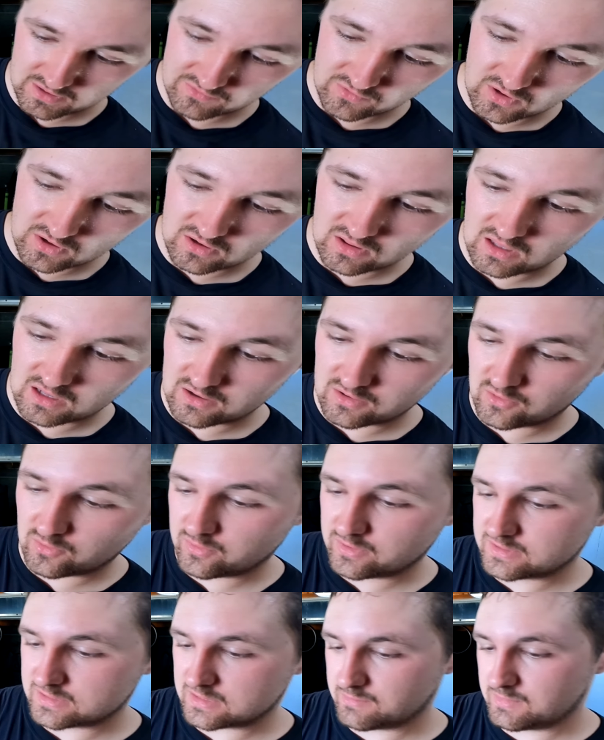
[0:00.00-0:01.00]
but if you hear a lot of
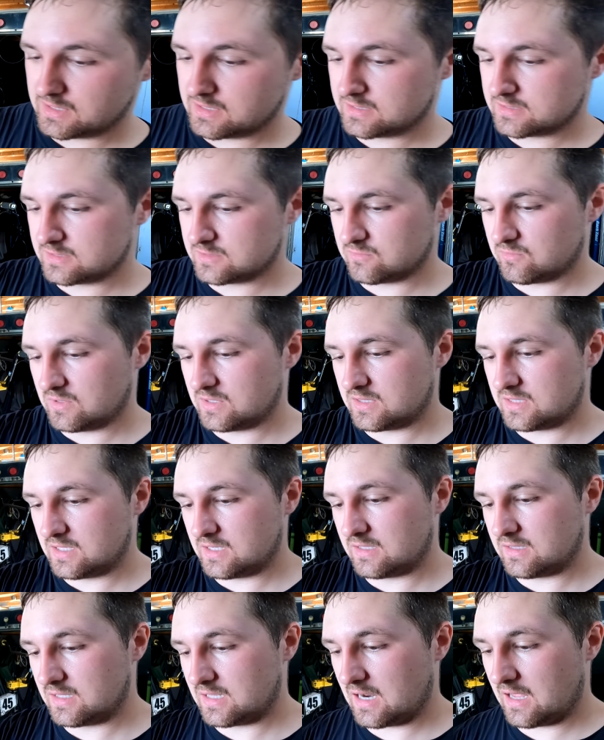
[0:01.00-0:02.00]
noise, I mean, this is one
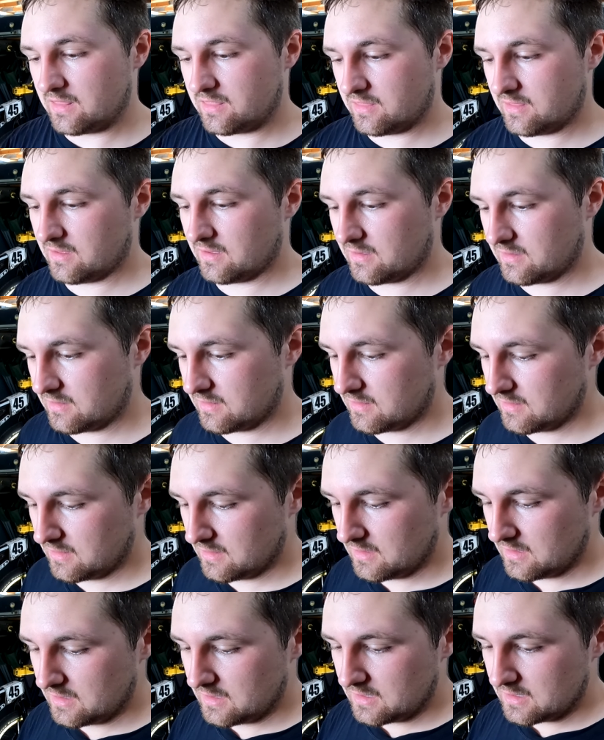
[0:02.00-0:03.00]
thing that I think
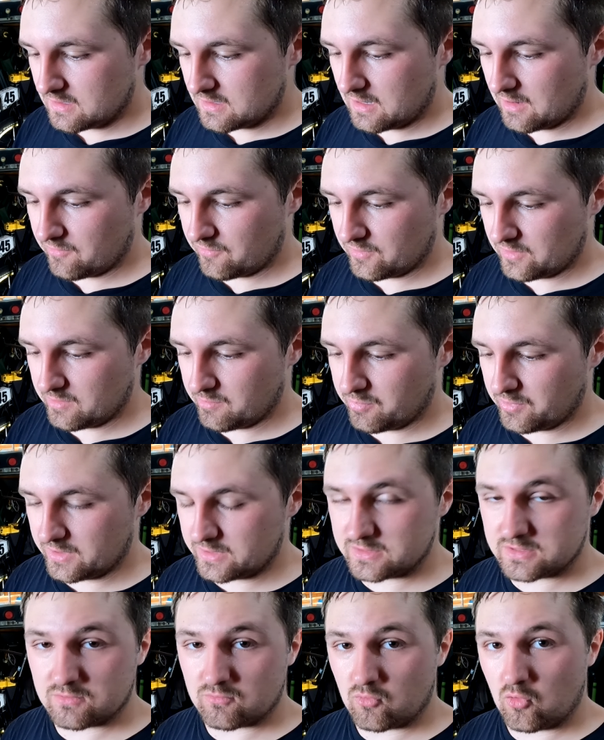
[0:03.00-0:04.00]
definitely
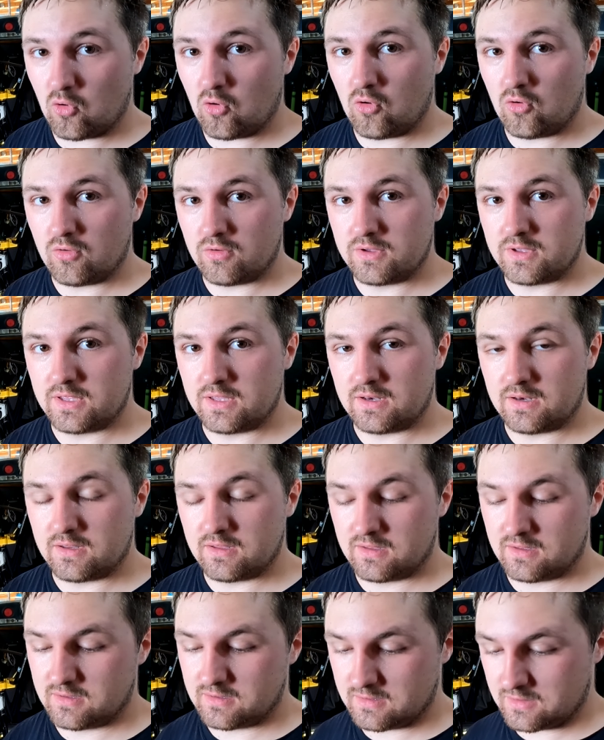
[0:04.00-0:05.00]
plays a role in
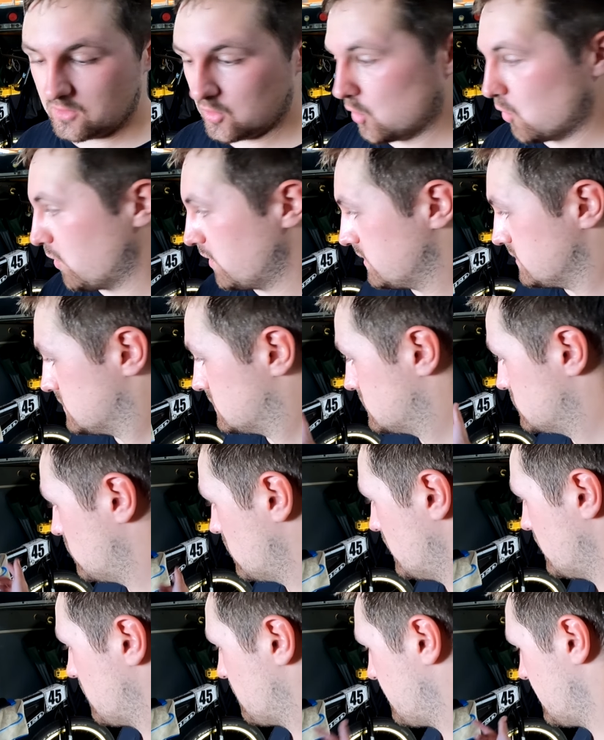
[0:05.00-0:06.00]
noise
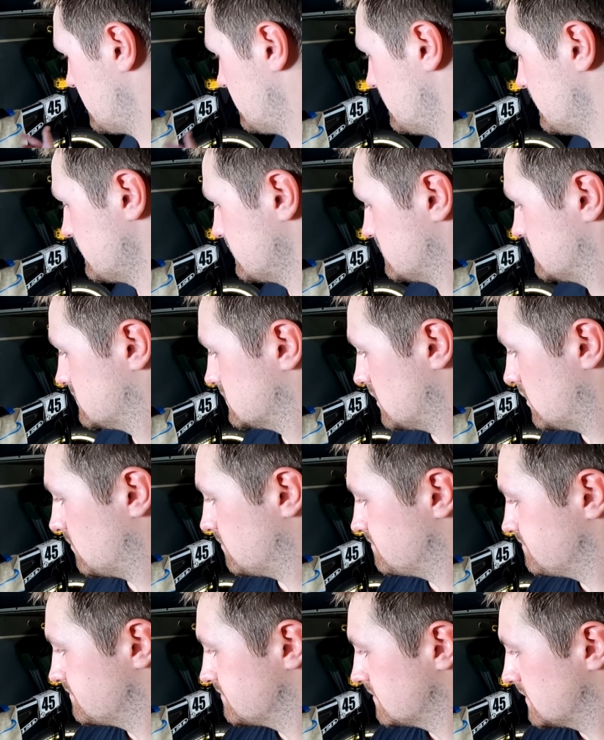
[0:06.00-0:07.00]
while you're pedaling. So
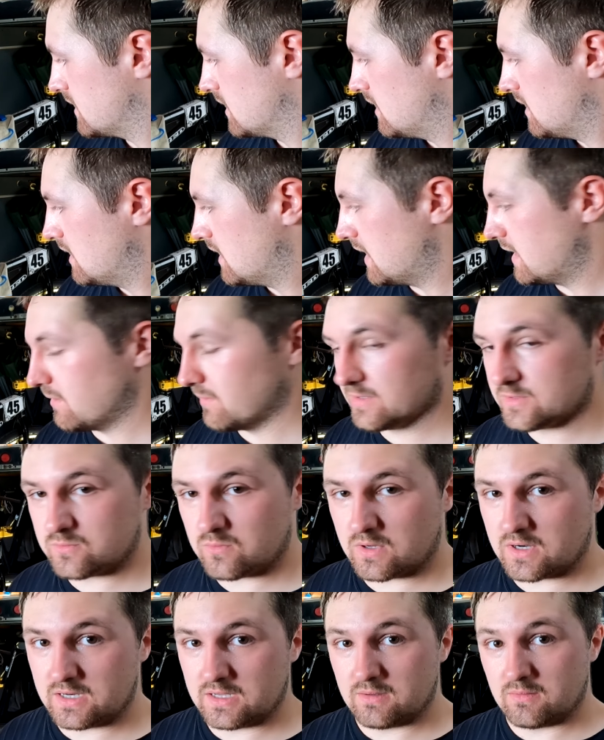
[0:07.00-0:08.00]
anyways,
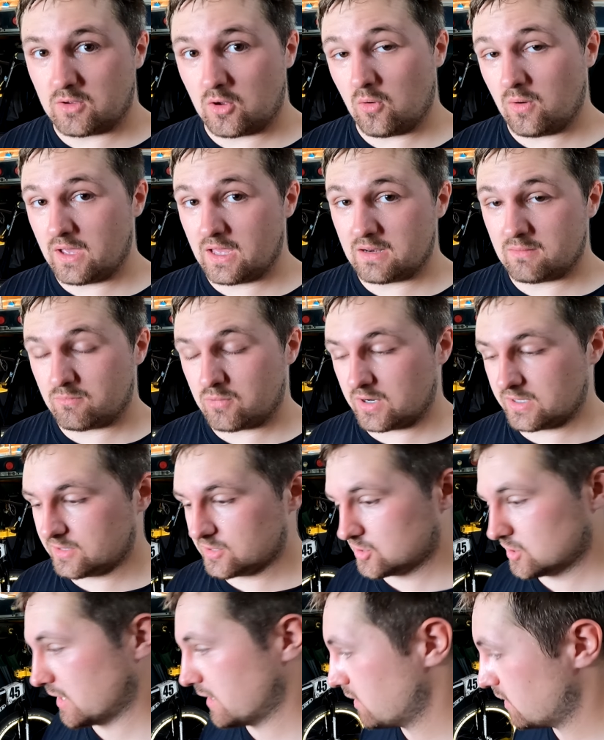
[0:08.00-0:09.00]
we're gonna go ahead and break
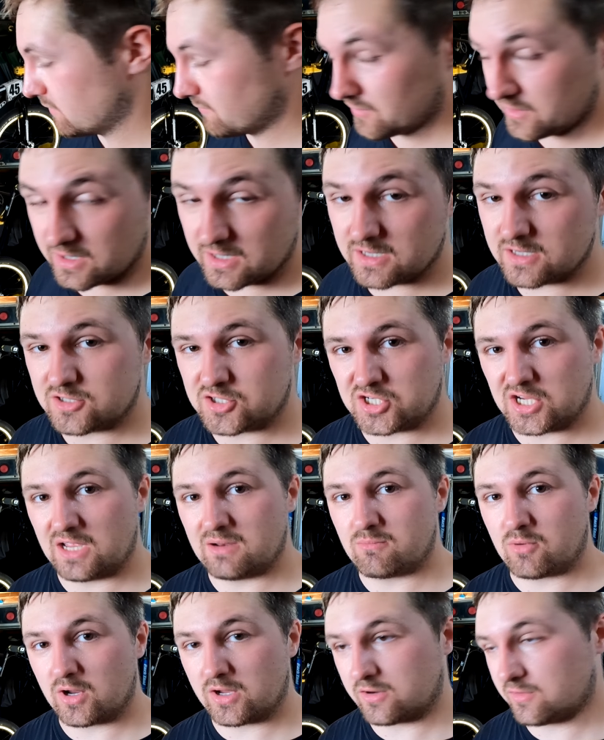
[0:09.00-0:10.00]
the chain off. You're gonna need a
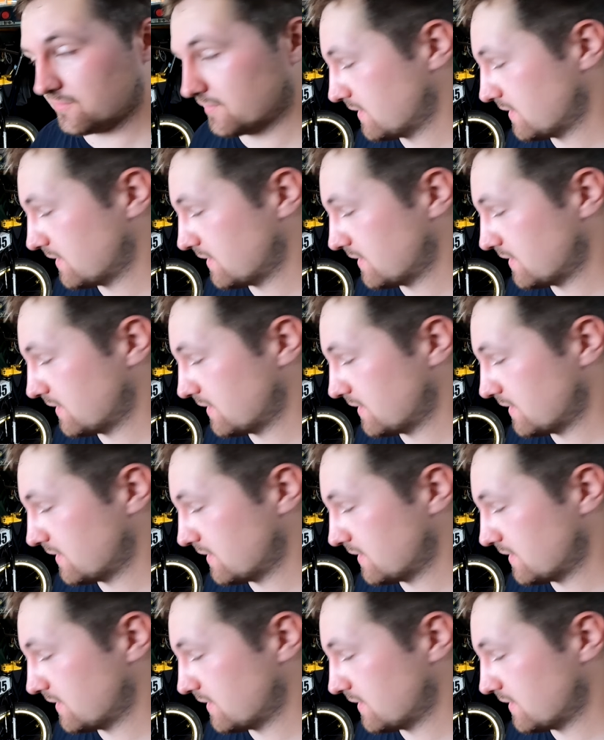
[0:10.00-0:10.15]
chain breaker